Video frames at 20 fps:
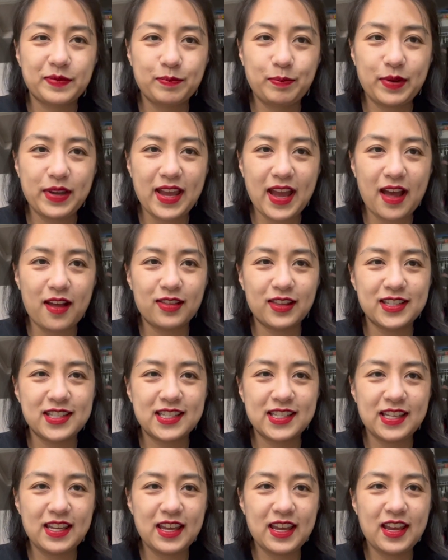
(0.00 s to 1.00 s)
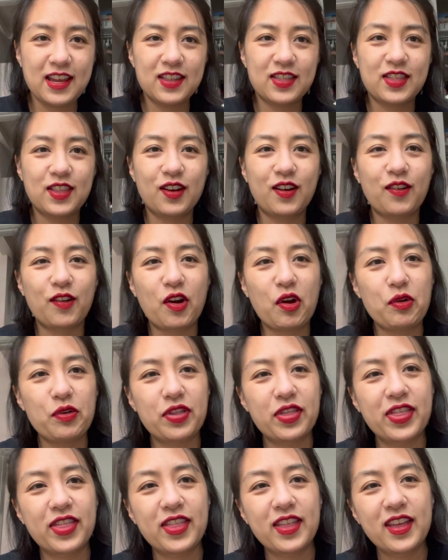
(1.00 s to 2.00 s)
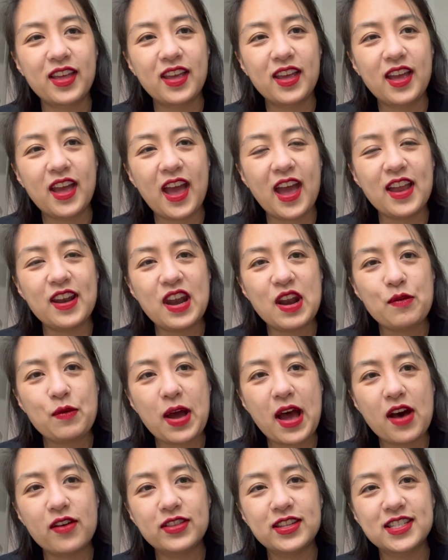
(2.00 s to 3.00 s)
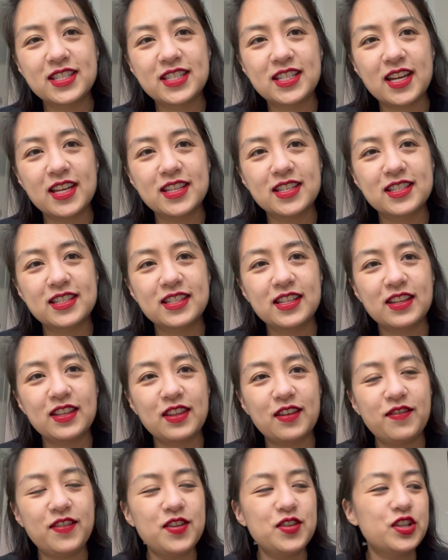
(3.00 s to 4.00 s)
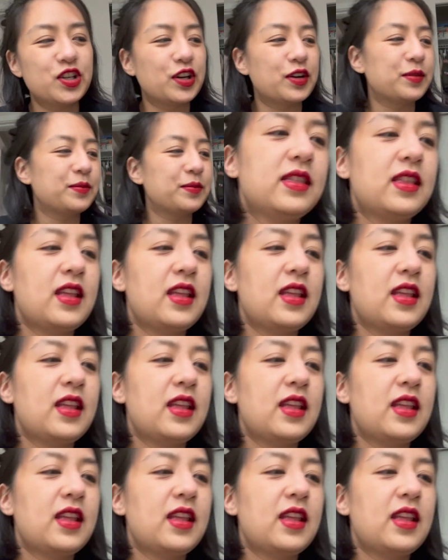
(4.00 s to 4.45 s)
But yeah, let's see the growth and how this does in the future.